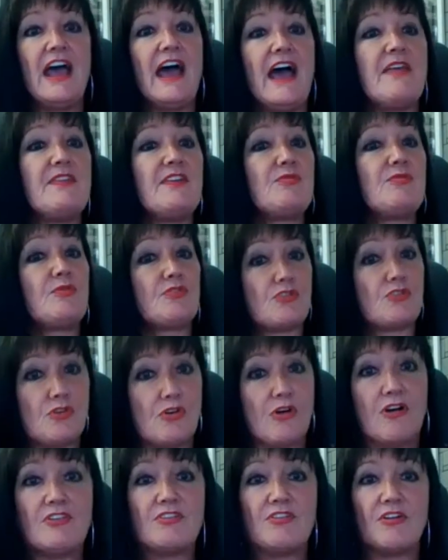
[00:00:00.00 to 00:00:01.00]
and this was
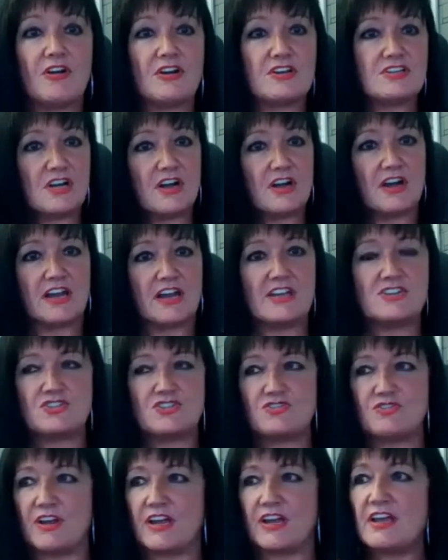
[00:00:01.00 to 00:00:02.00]
across our entire
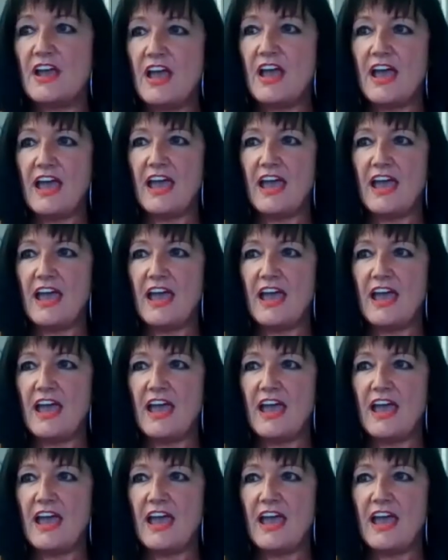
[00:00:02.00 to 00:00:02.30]
industry,